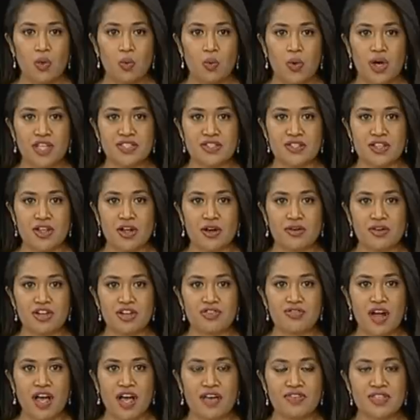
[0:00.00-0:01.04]
West lorry
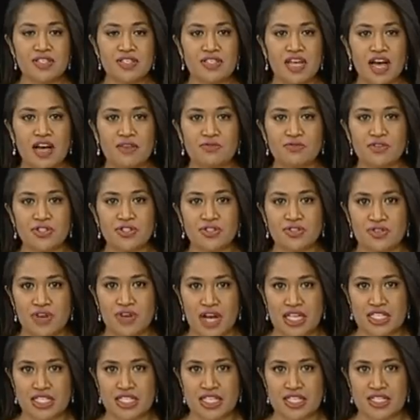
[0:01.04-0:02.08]
drivers are
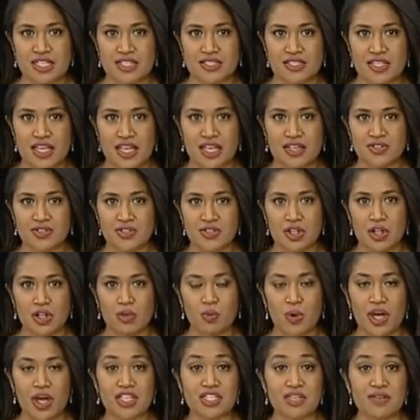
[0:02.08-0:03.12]
frustrated as they are still
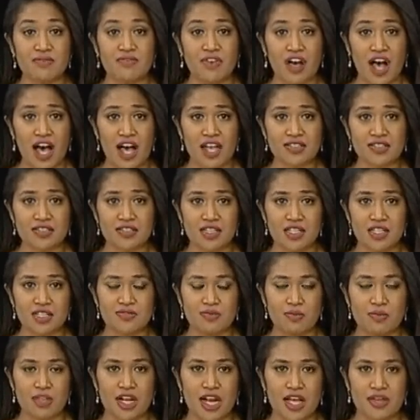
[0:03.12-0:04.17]
waiting for answers
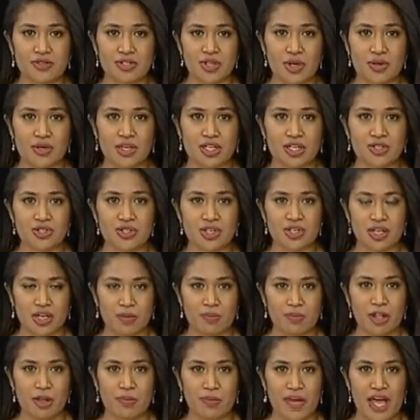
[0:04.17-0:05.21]
from the Lautoka sugar
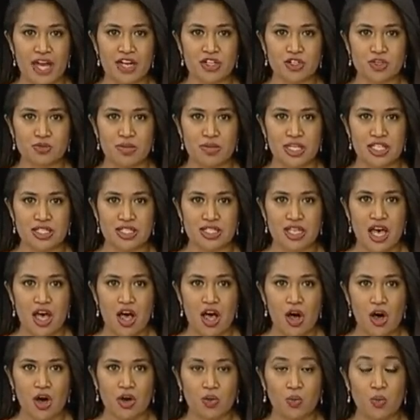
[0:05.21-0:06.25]
mill management
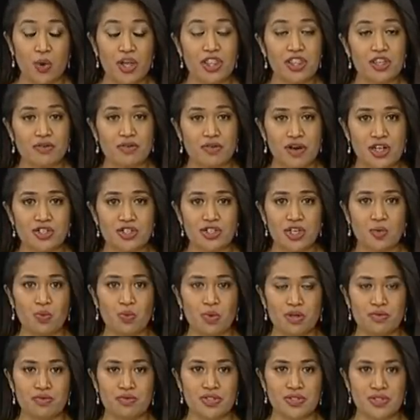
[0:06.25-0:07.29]
on when the crushing
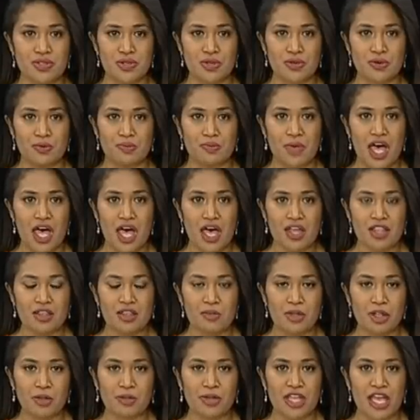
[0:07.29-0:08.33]
will resume. The
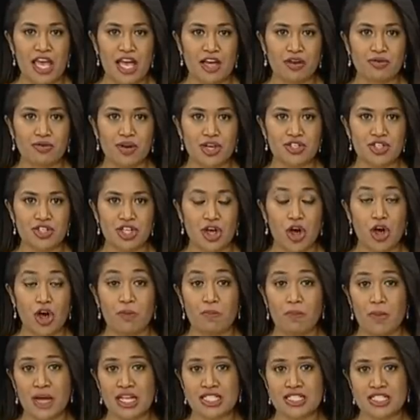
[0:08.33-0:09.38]
mill began crushing on
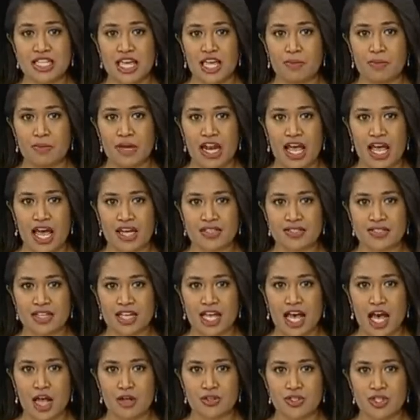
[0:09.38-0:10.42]
Monday but has
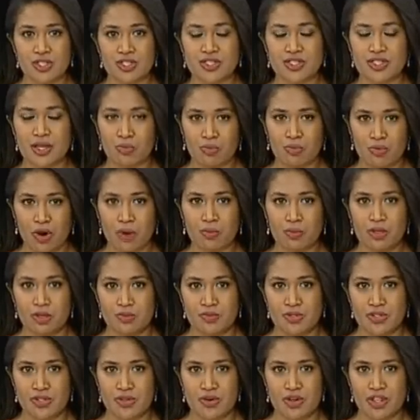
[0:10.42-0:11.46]
encountered some
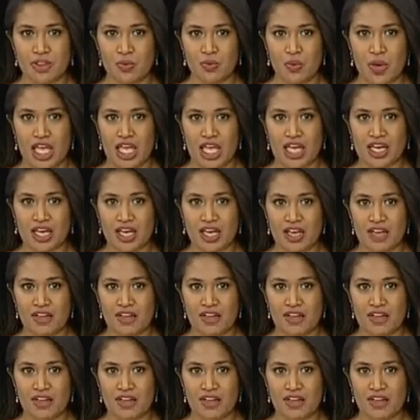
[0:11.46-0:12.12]
problems during the week.